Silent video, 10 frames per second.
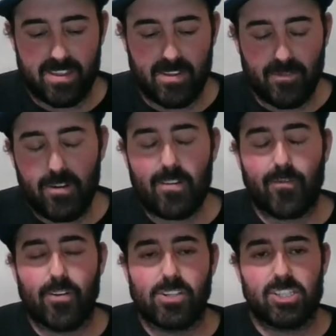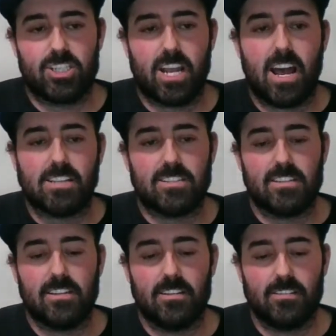very first
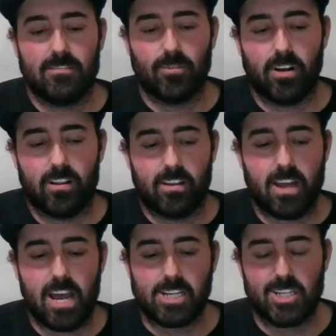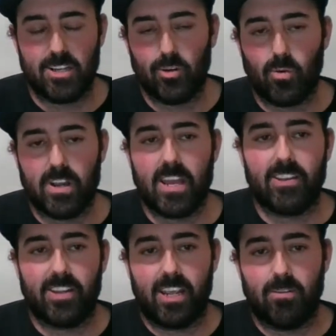chassis, well, actually in
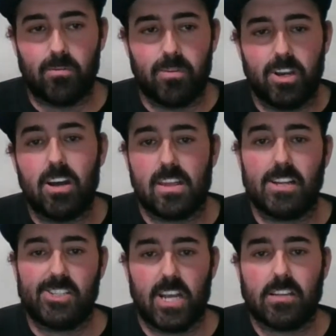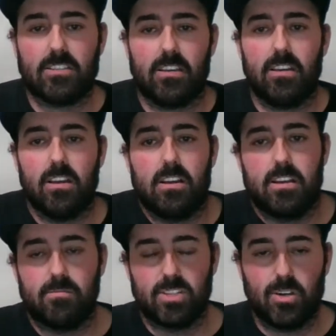2018 when we got that chassis,
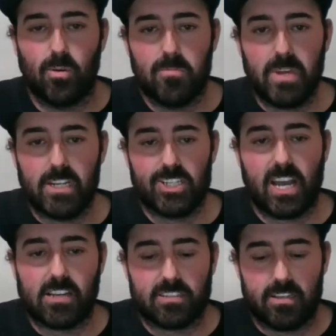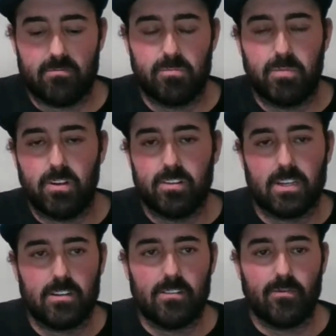it was a Going Big chassis. It was built
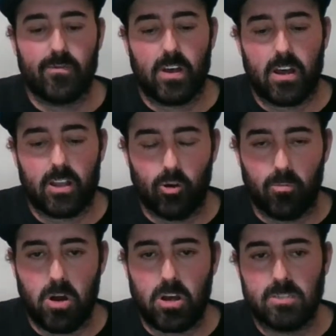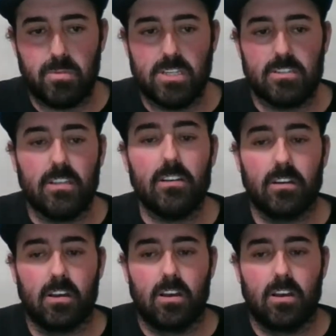out of Comox, BC.